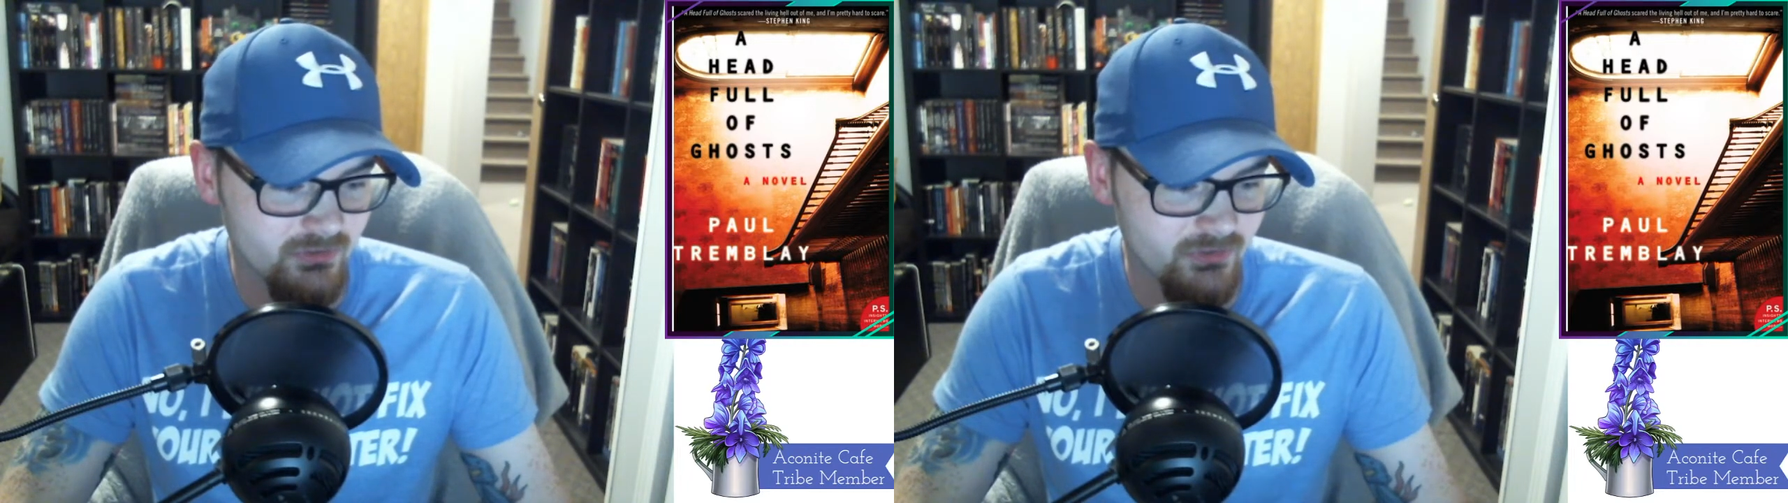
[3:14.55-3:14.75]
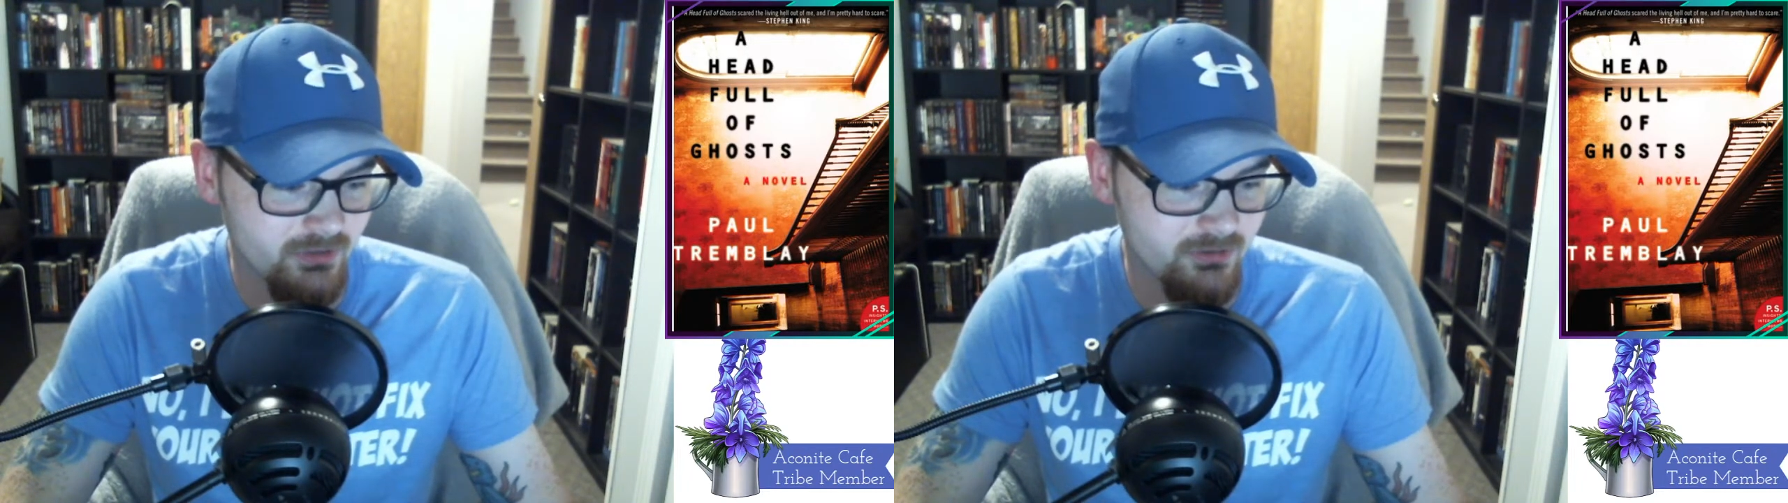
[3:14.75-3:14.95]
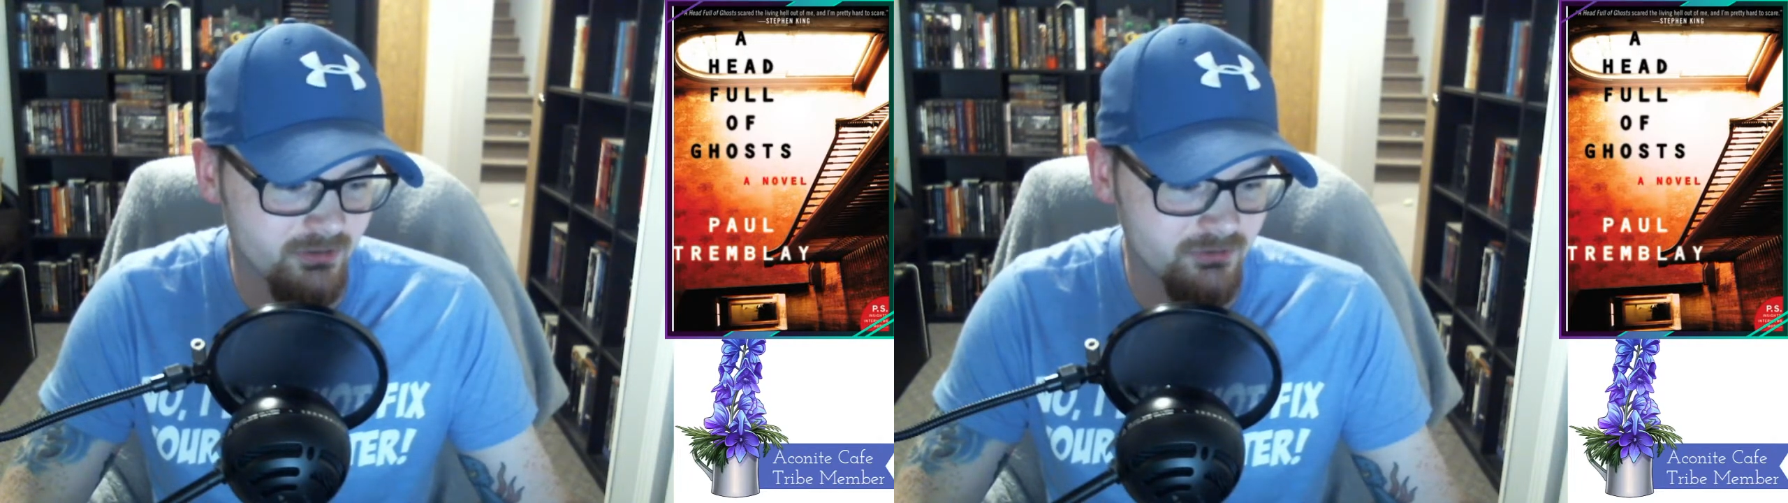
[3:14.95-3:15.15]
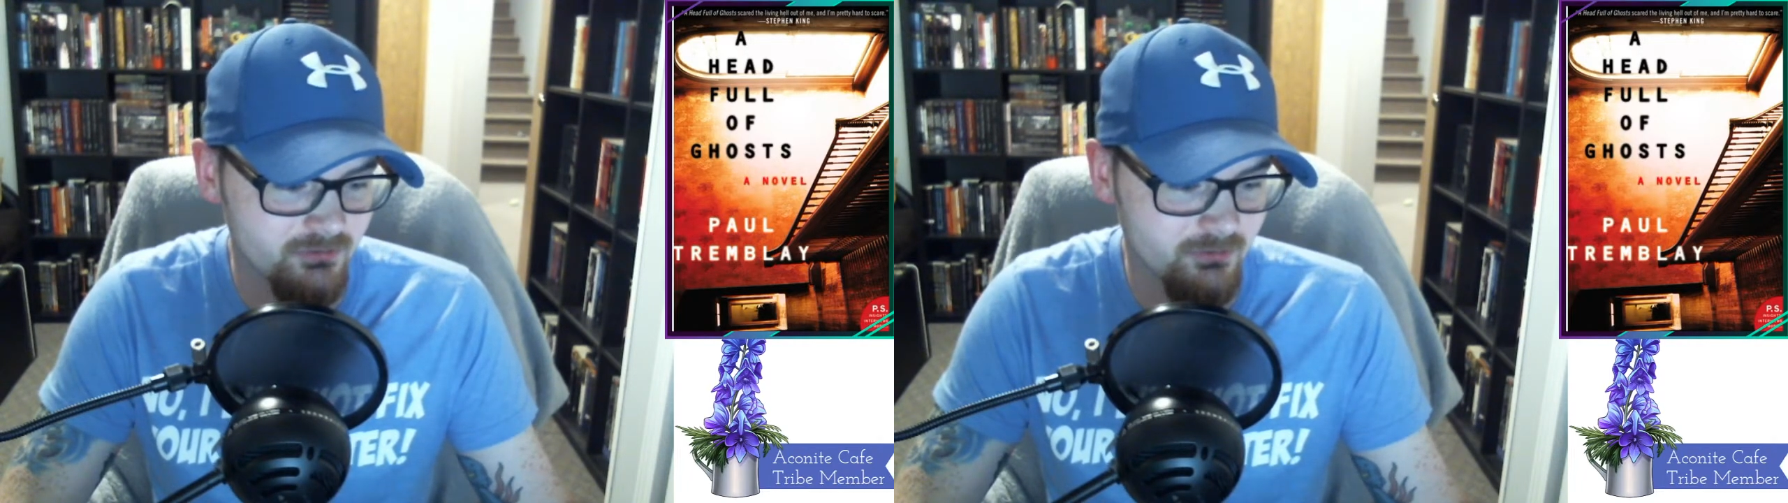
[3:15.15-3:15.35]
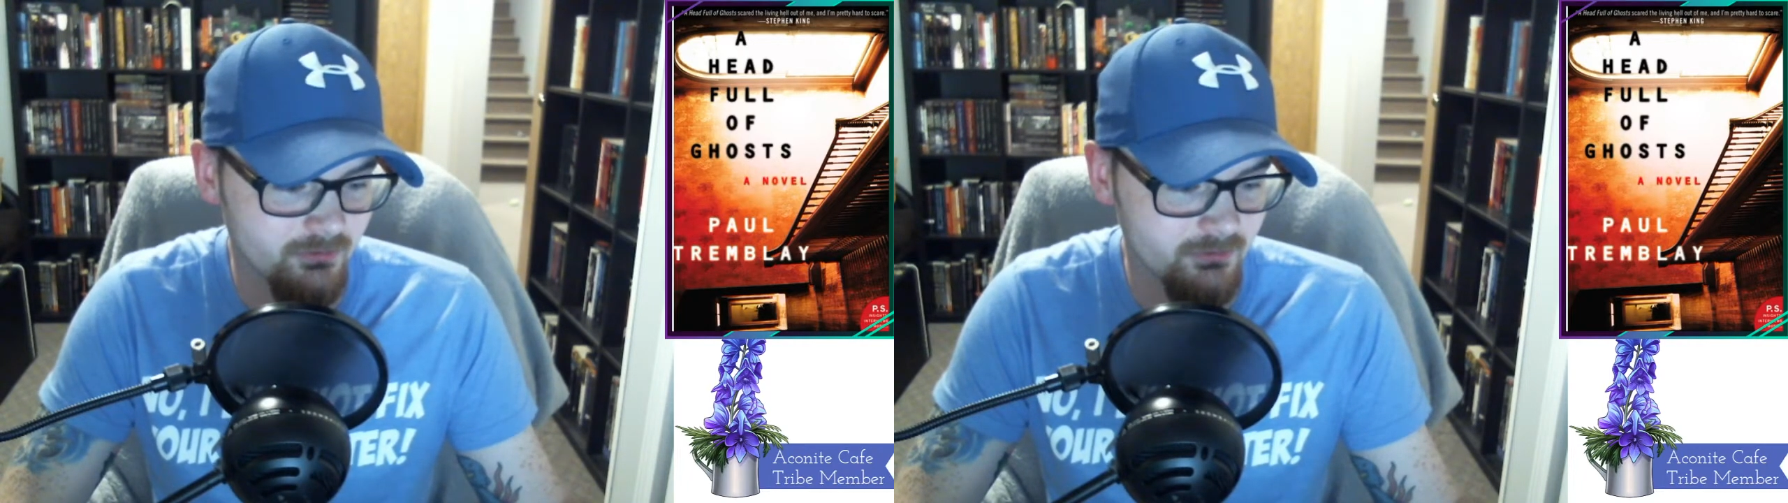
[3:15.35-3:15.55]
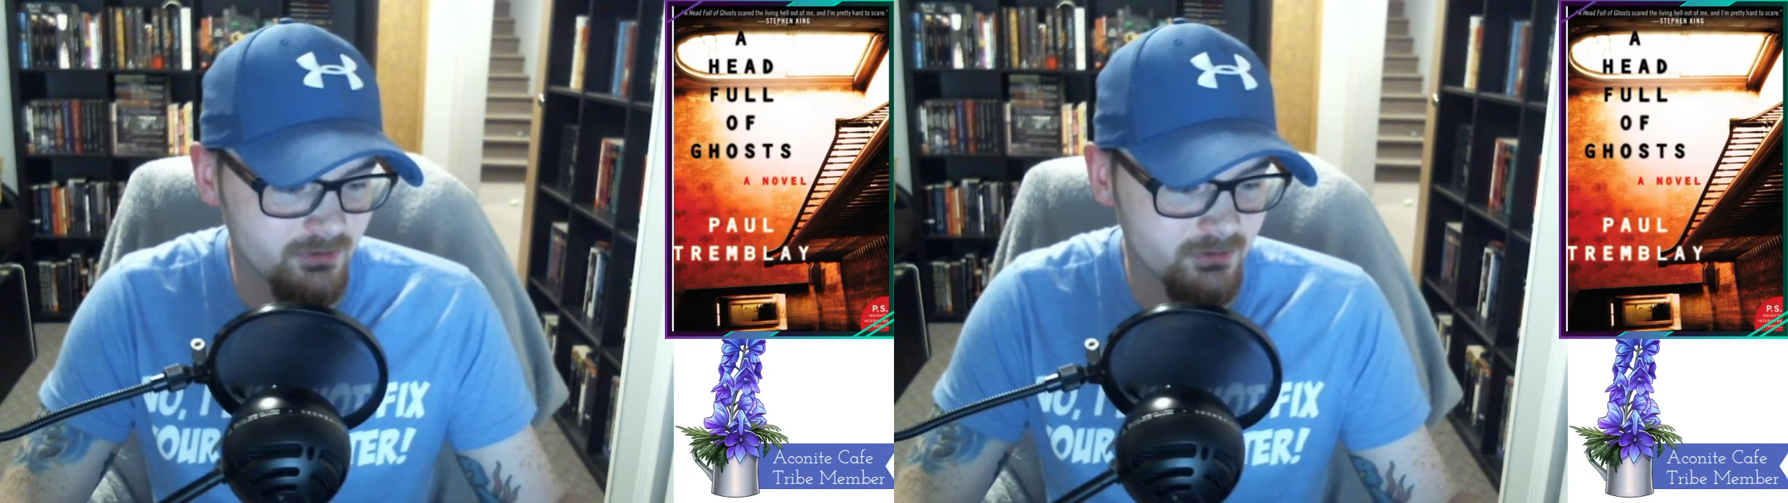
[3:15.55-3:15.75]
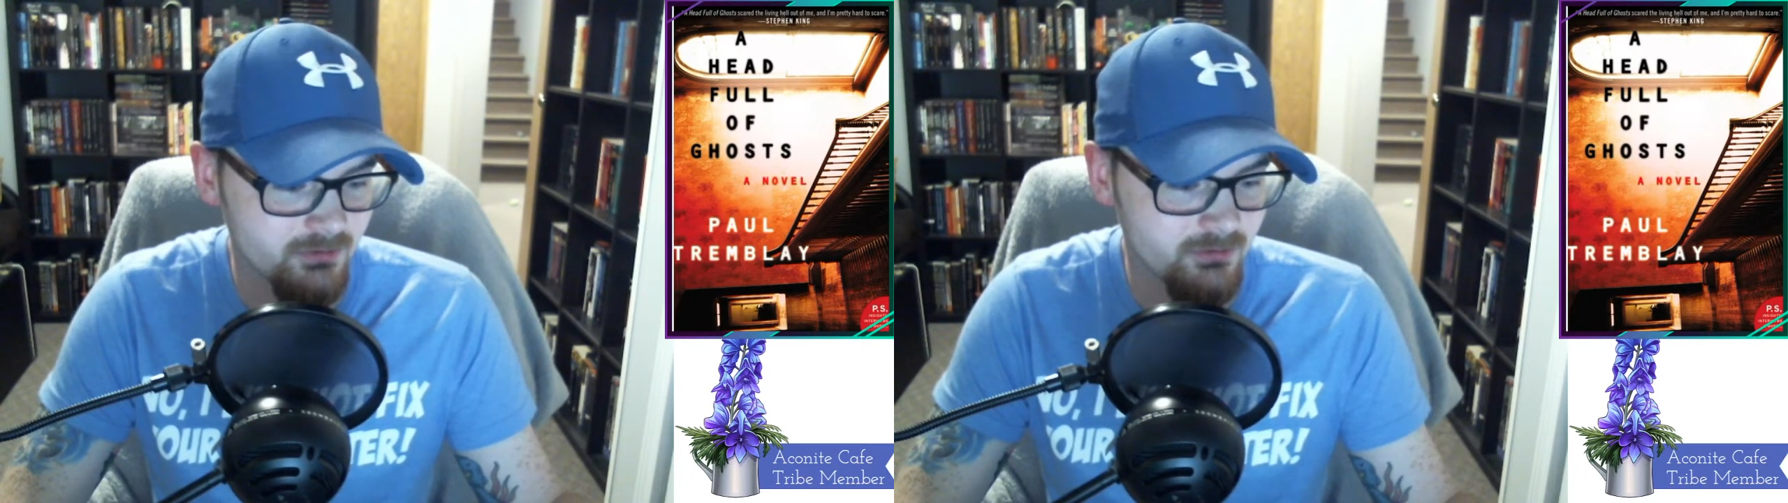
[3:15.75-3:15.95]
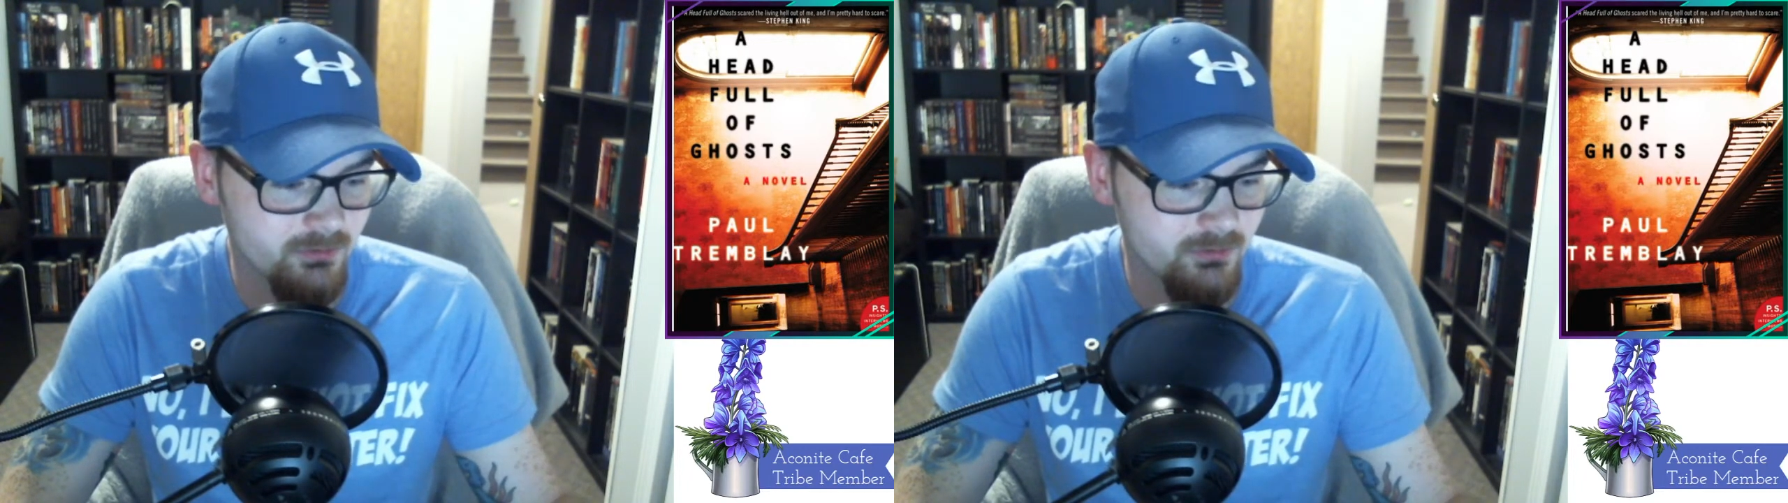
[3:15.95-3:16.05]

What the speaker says: psychological thriller or